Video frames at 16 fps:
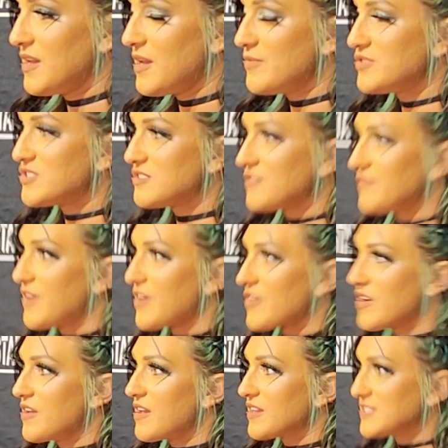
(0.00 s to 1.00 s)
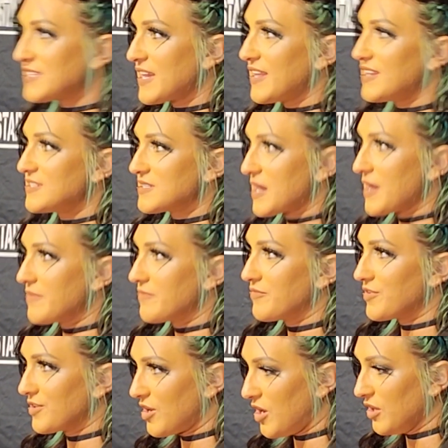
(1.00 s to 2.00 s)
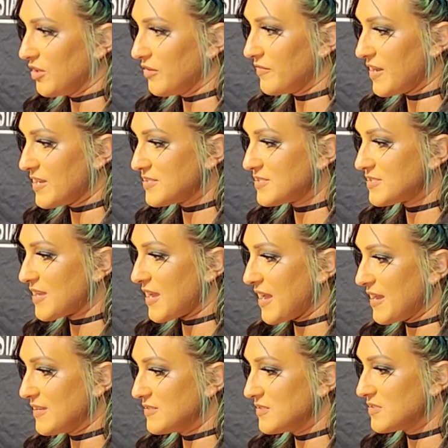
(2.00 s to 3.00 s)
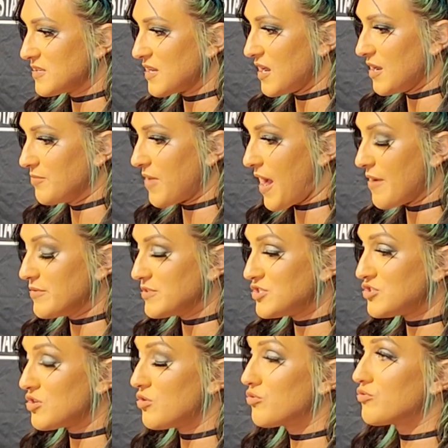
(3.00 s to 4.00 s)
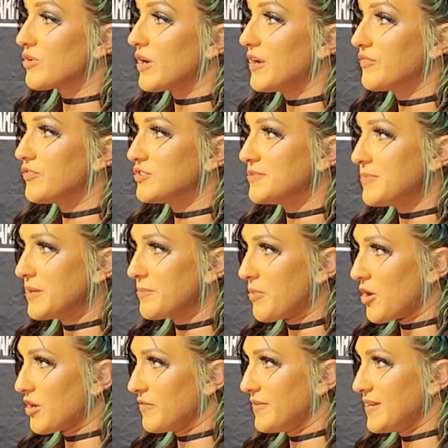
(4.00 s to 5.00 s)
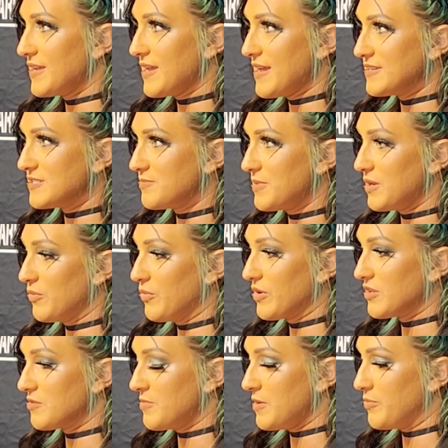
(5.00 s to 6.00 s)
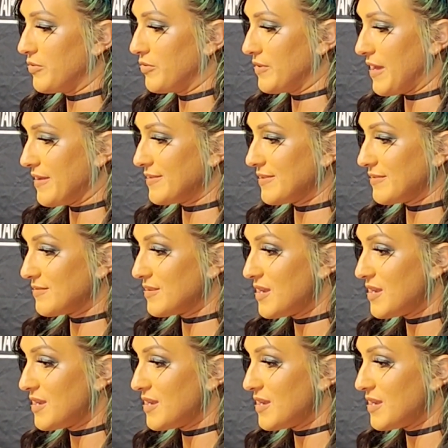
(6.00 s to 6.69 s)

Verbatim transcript: a very exciting time for all of us, and I was so grateful to be a part of it and to be one of the people that